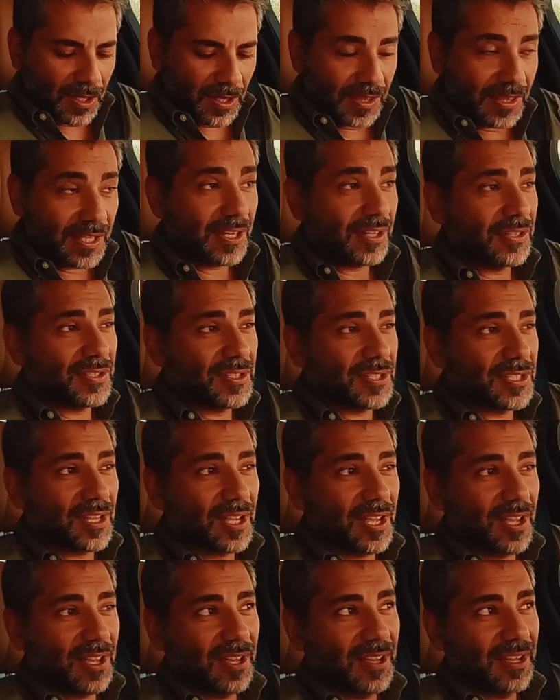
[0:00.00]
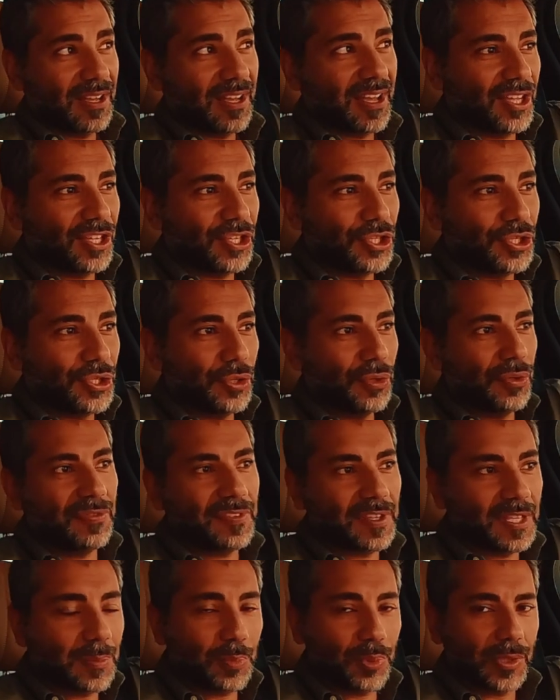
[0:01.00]
There's
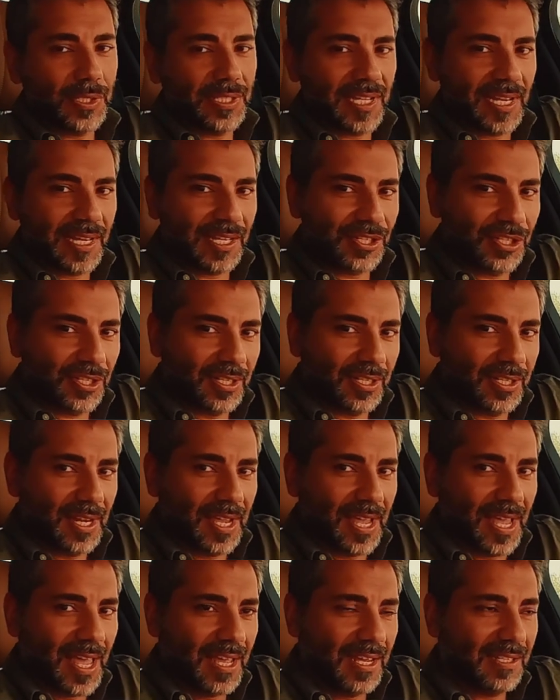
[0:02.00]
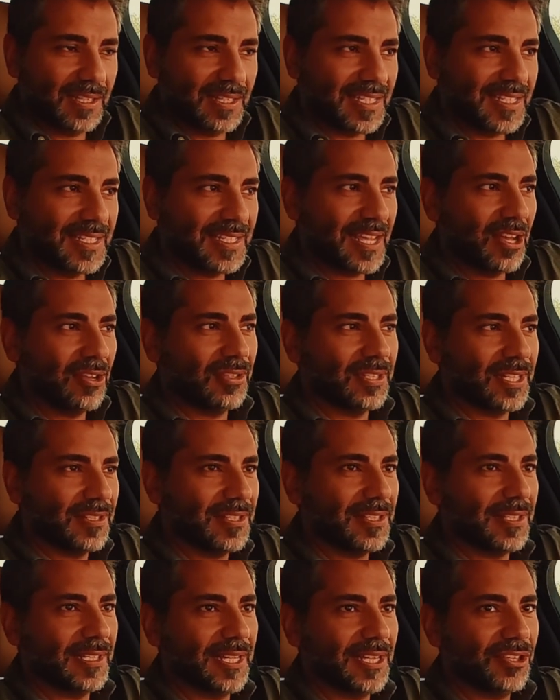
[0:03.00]
UV protection and sound
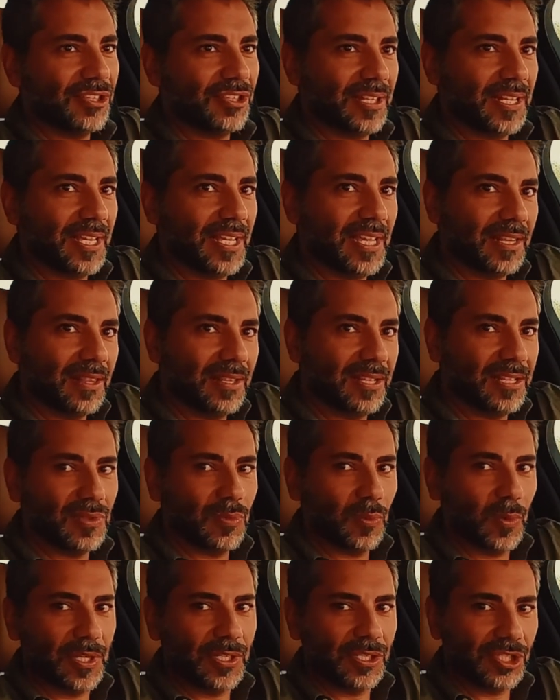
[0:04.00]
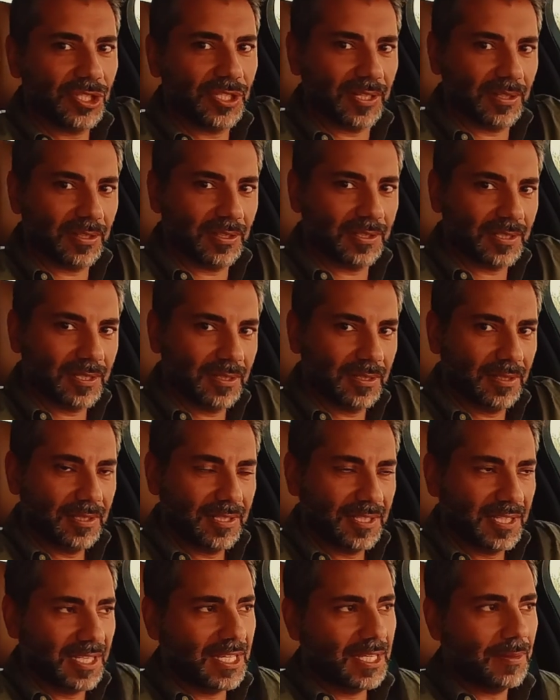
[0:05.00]
insulation in this windshield
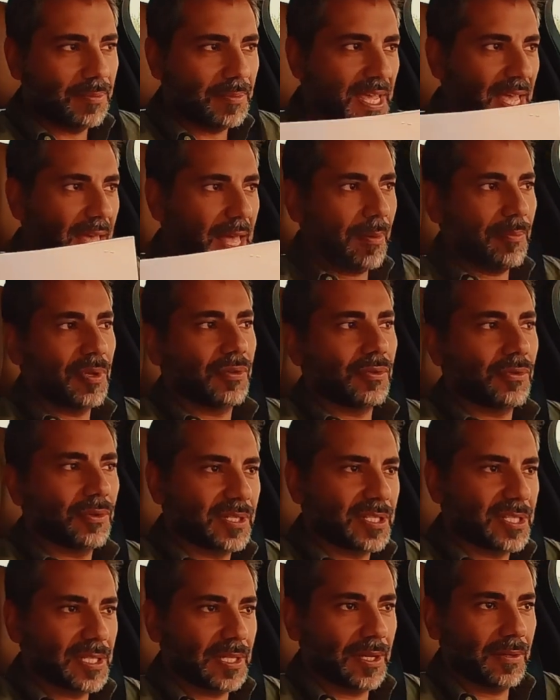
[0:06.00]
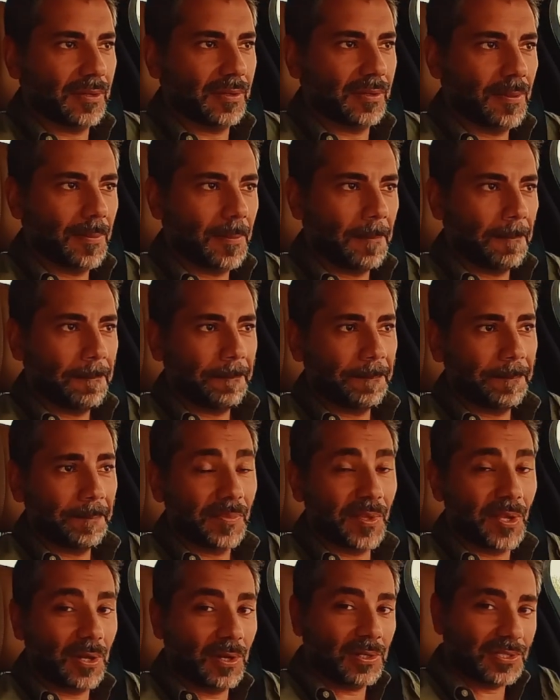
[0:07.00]
to keep cabin noise low.
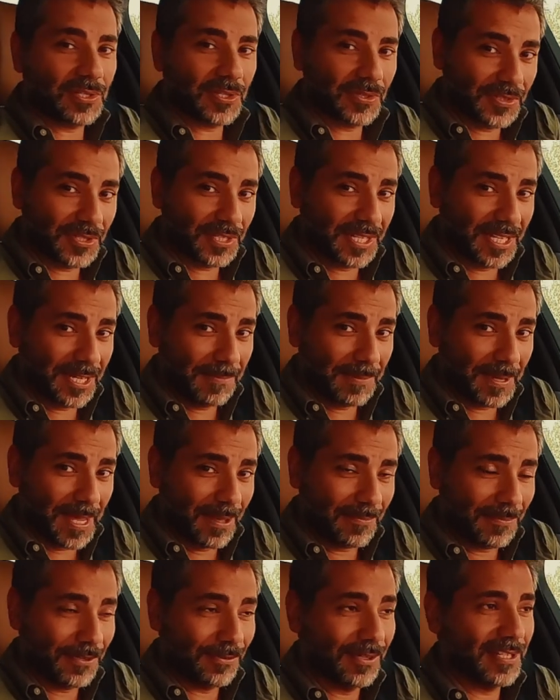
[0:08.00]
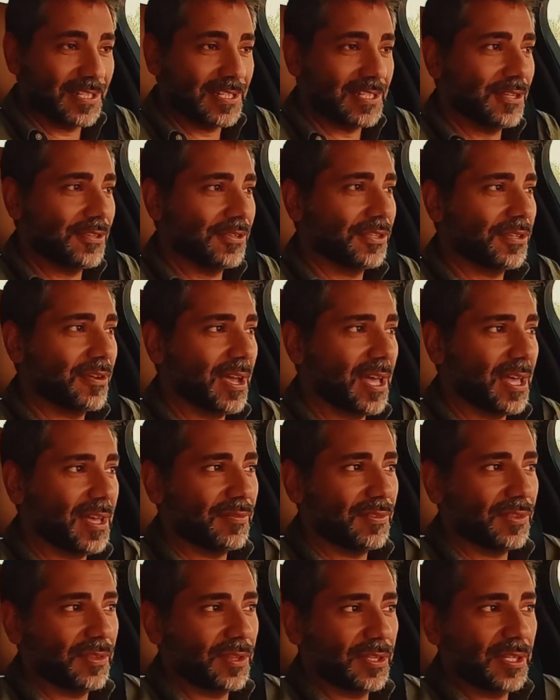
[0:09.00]
Also, to keep cabin noise low, you
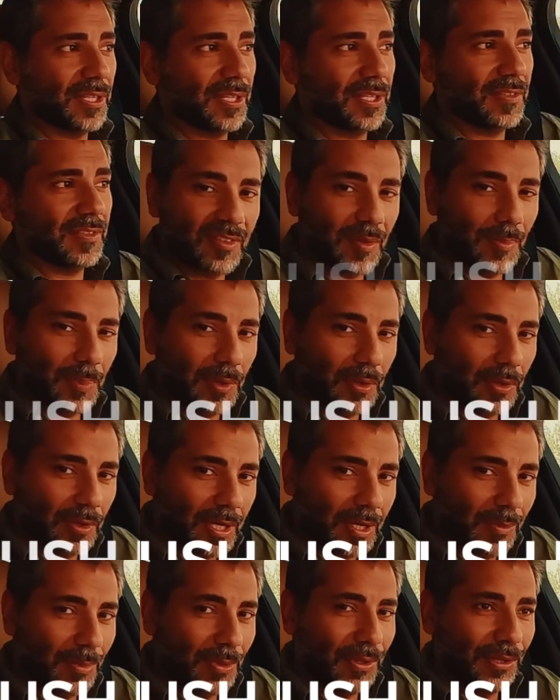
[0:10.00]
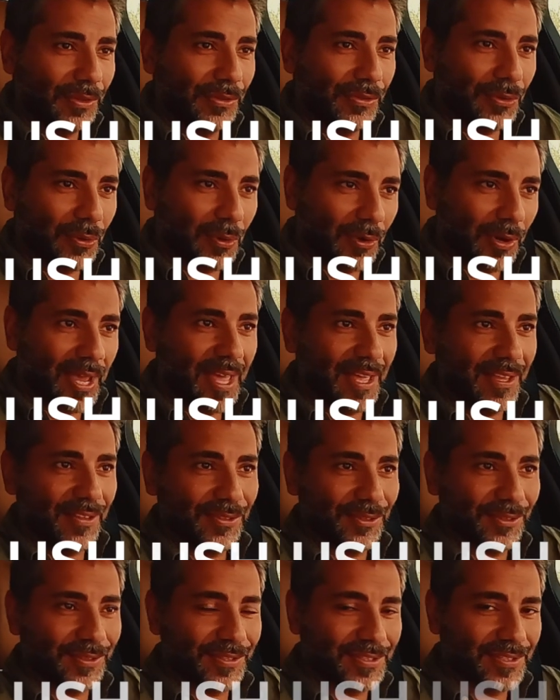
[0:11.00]
have the deployable door
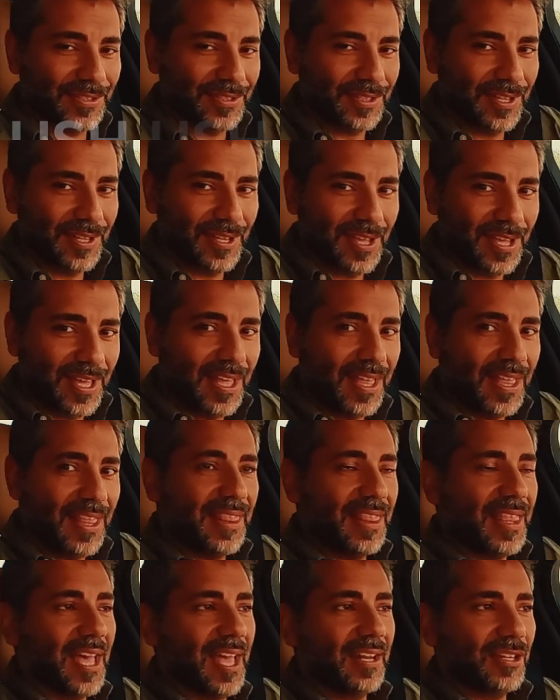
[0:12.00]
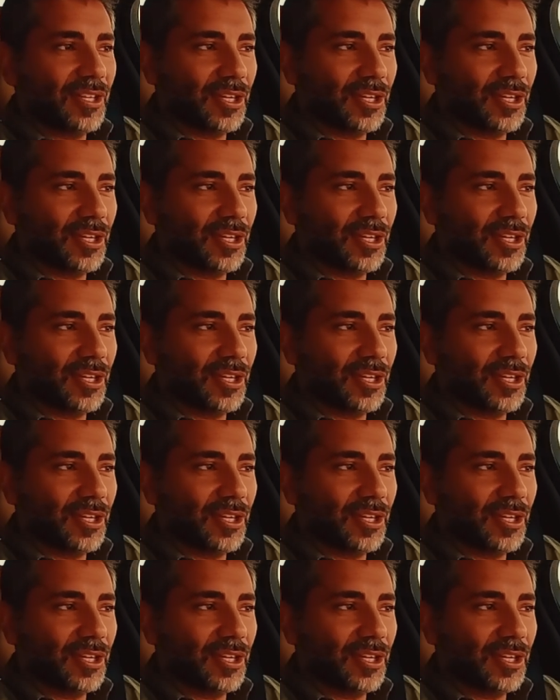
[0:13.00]
handles that